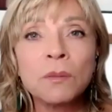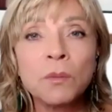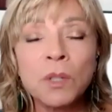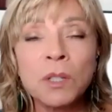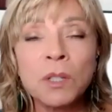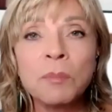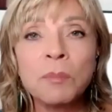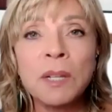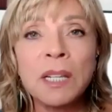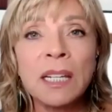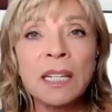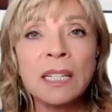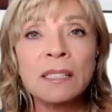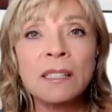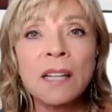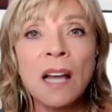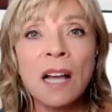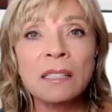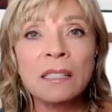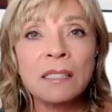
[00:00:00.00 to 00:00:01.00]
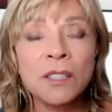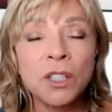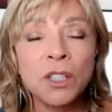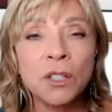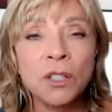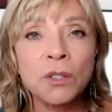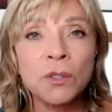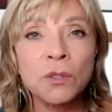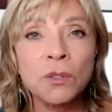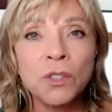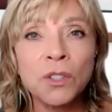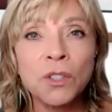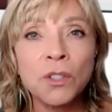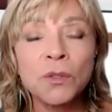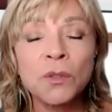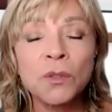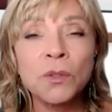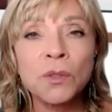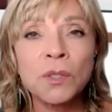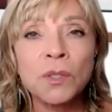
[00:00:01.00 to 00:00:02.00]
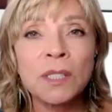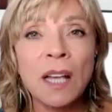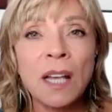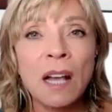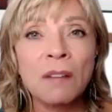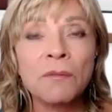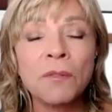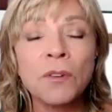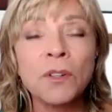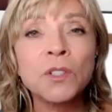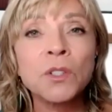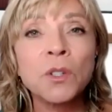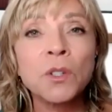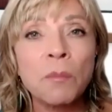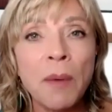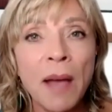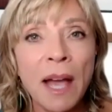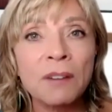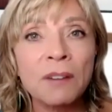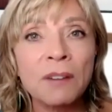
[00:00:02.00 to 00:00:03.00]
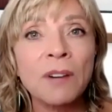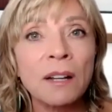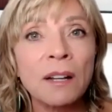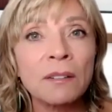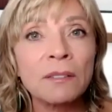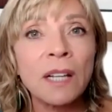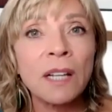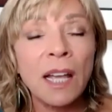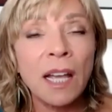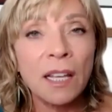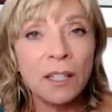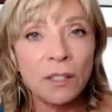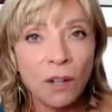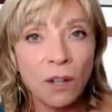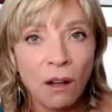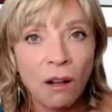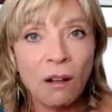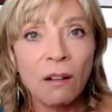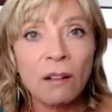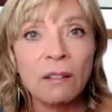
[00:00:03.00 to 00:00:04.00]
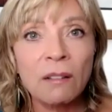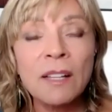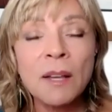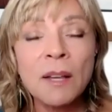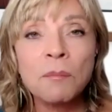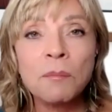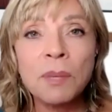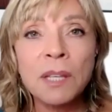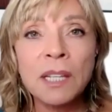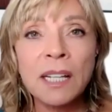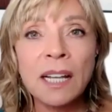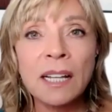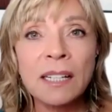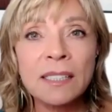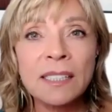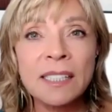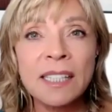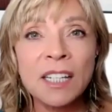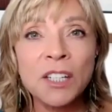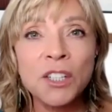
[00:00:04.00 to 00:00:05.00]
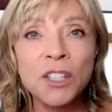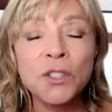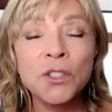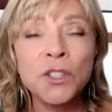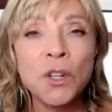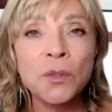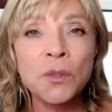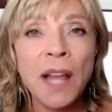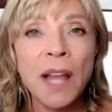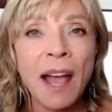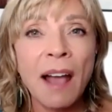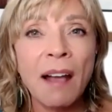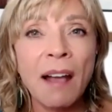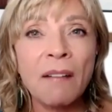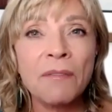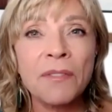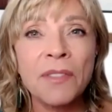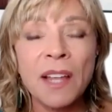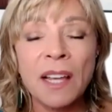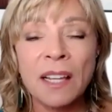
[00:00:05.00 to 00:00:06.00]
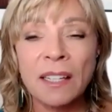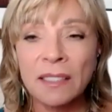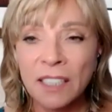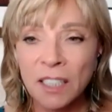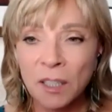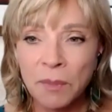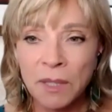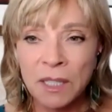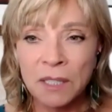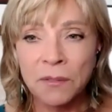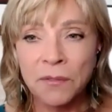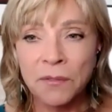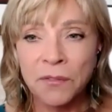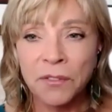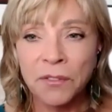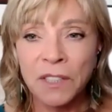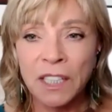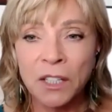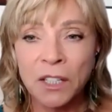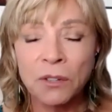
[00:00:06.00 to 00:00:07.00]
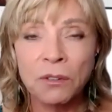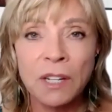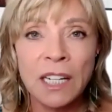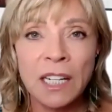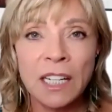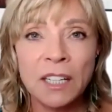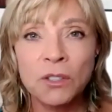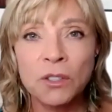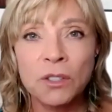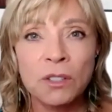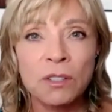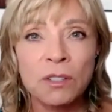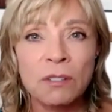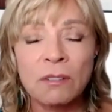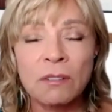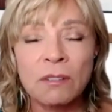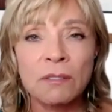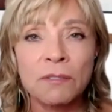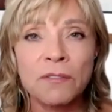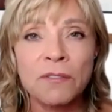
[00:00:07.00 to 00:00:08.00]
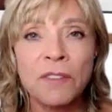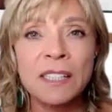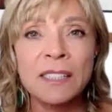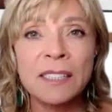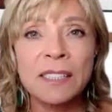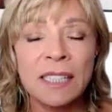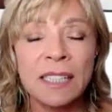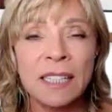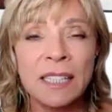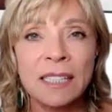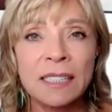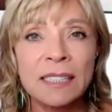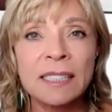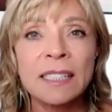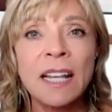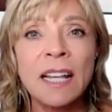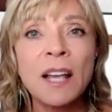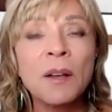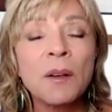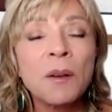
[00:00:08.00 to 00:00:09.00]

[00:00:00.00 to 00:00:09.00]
would be not to use a virtual background at all because then you don't have that little bit of flickering or, or fuzziness.